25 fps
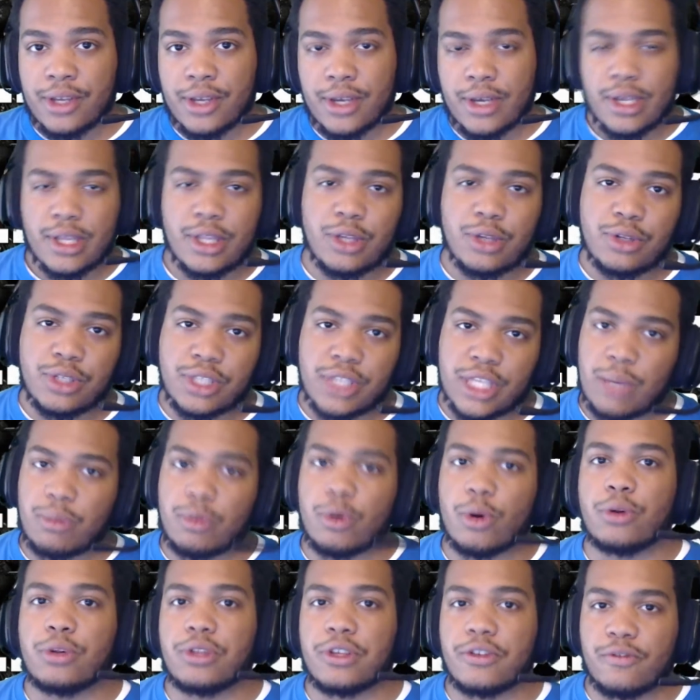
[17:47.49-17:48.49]
and you just keep
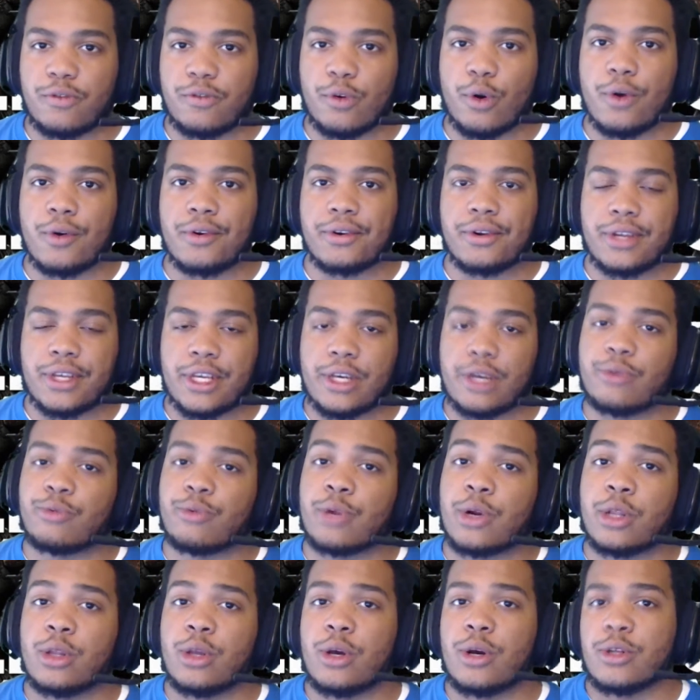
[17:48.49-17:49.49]
holding forward, and he'll run
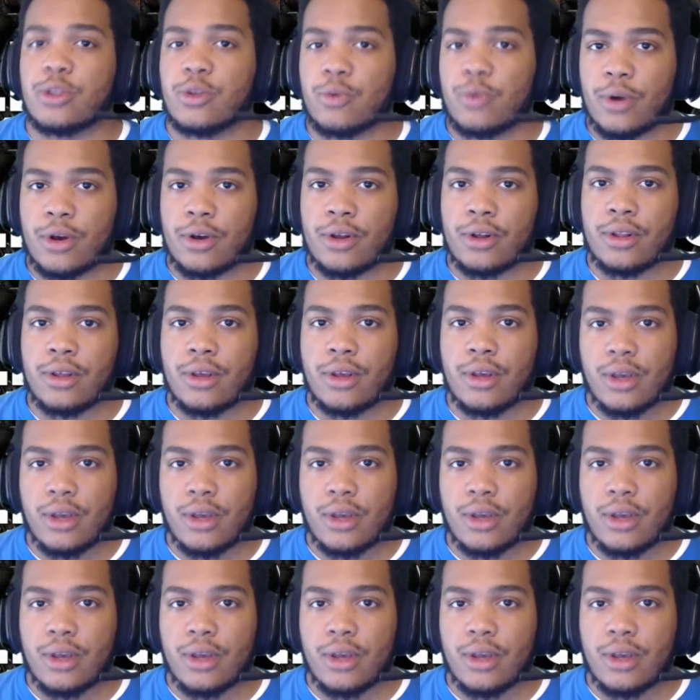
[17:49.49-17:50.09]
along the wall.